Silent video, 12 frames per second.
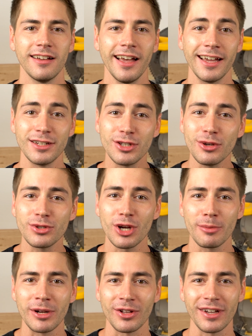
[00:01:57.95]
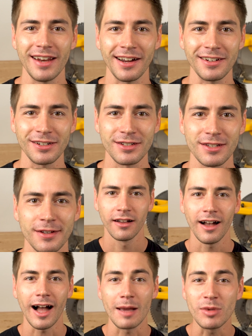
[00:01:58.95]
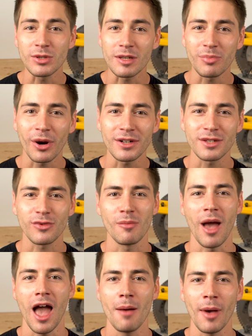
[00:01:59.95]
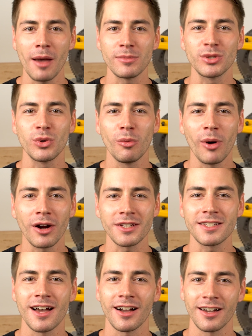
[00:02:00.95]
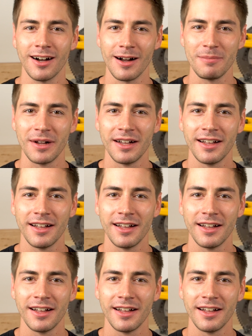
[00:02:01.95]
and 2 terminal connectors. I'm using parts from mmToolParts.com.